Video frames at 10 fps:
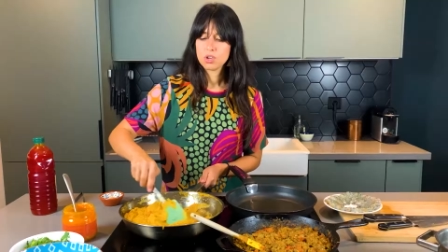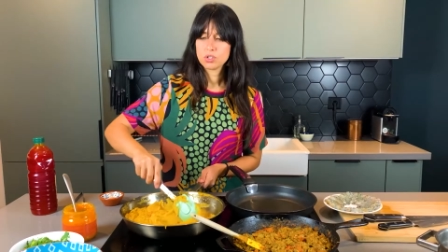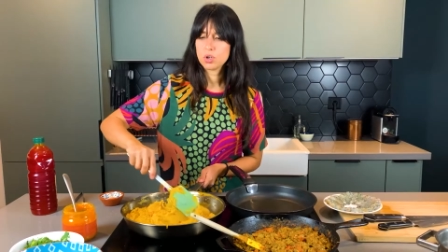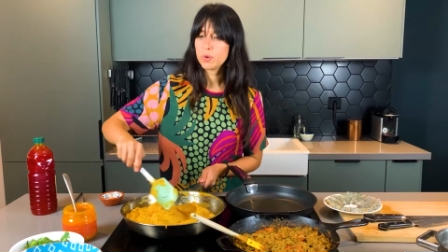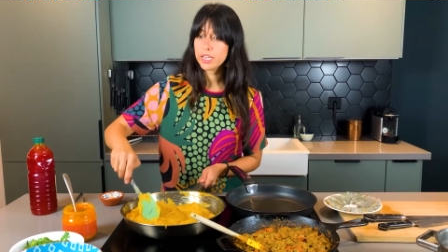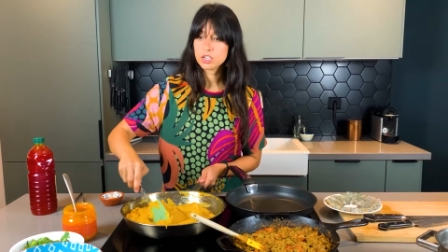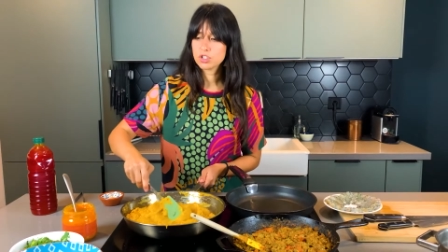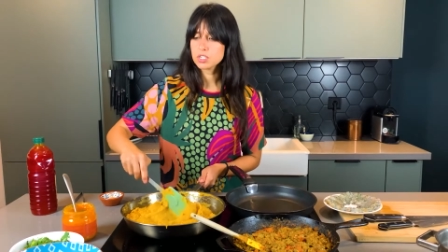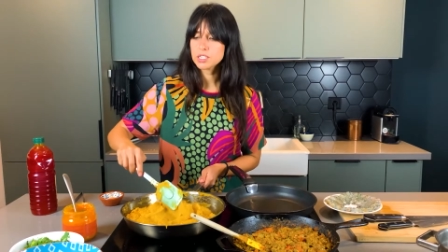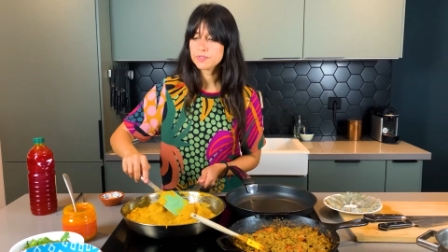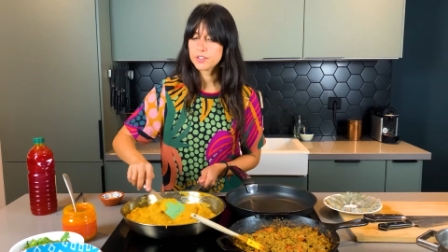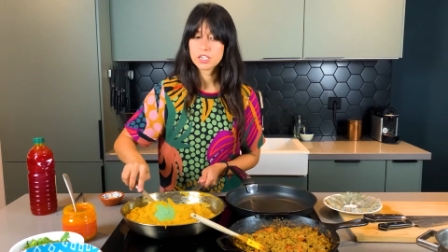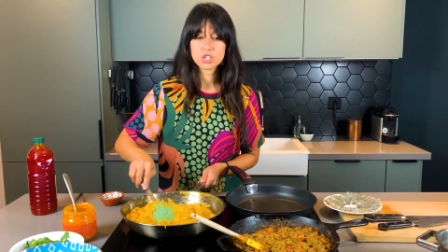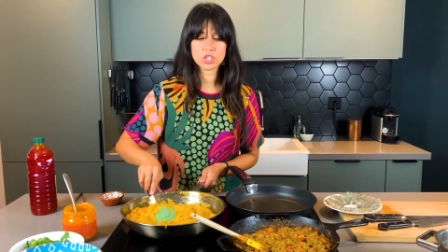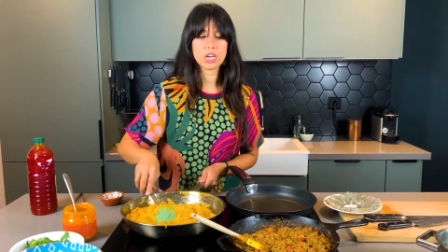So we can just
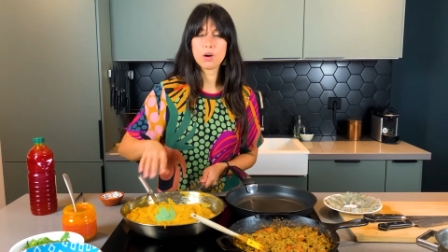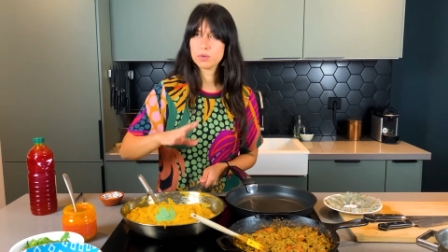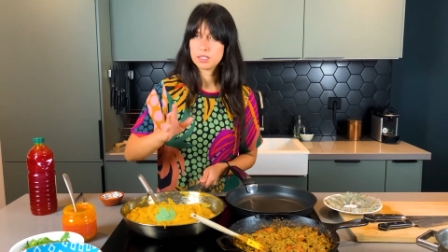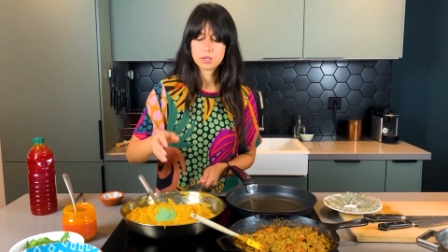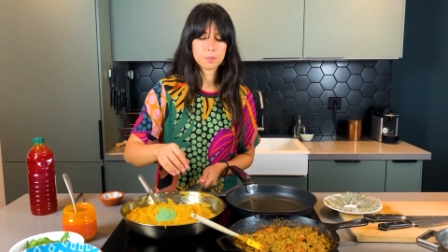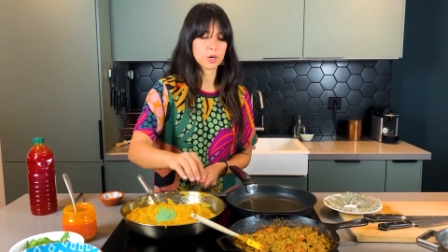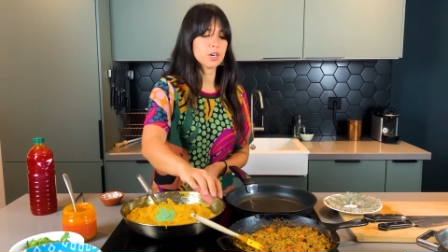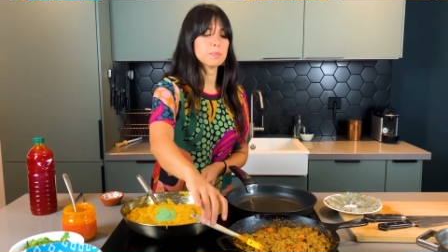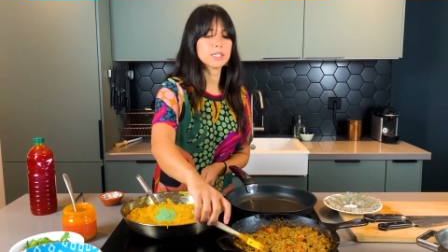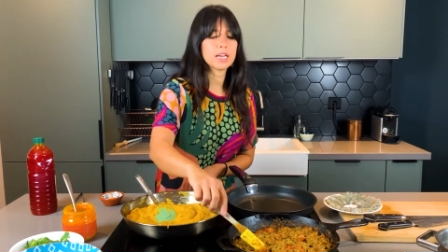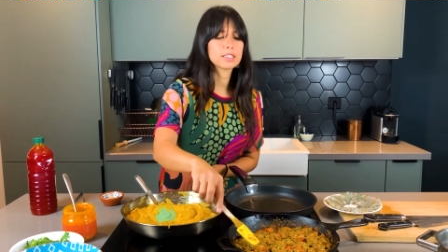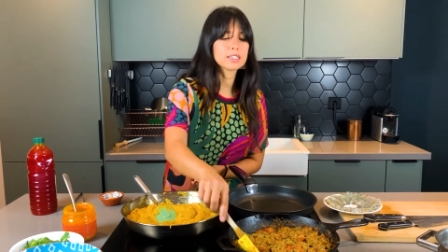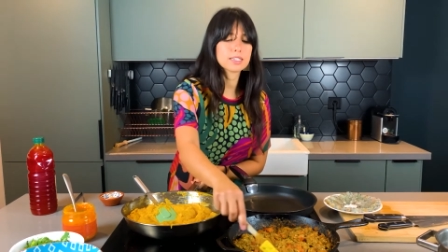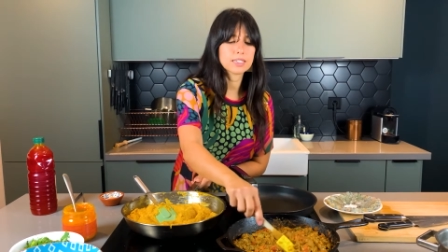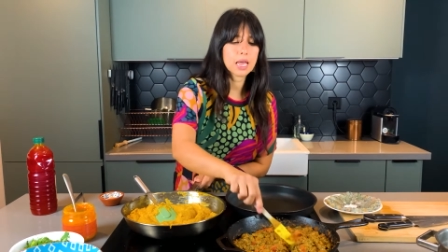finish now with some herbs, and
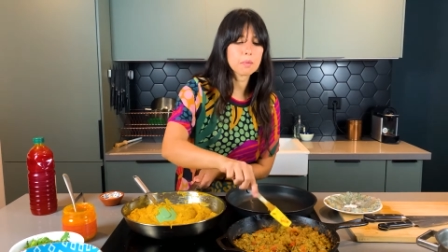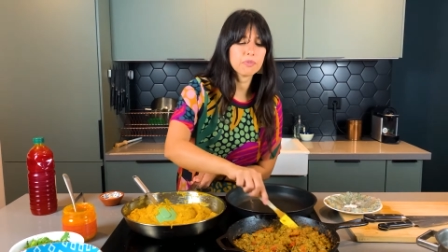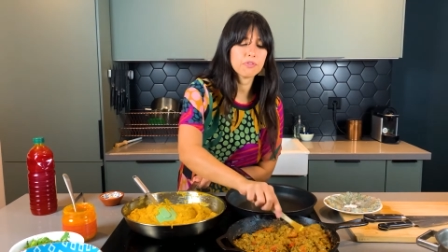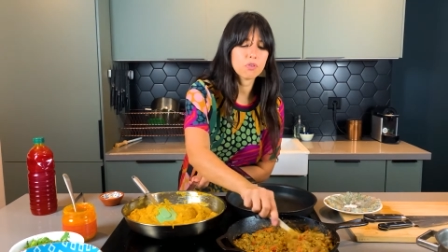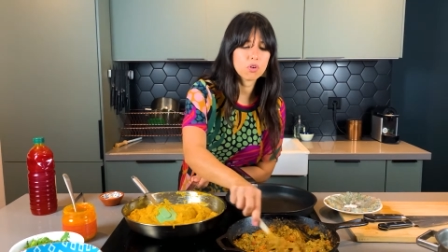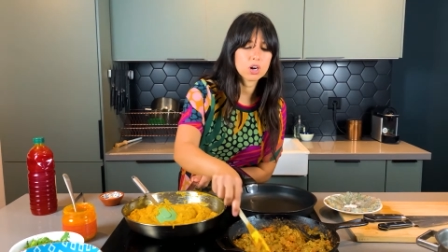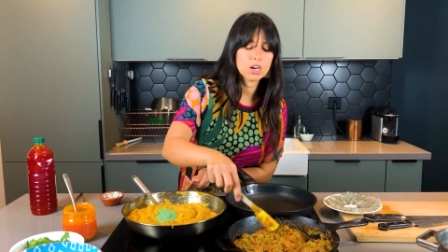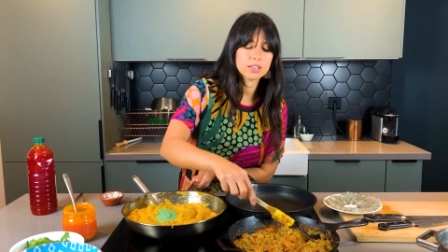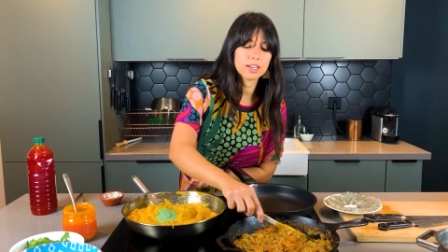the same for the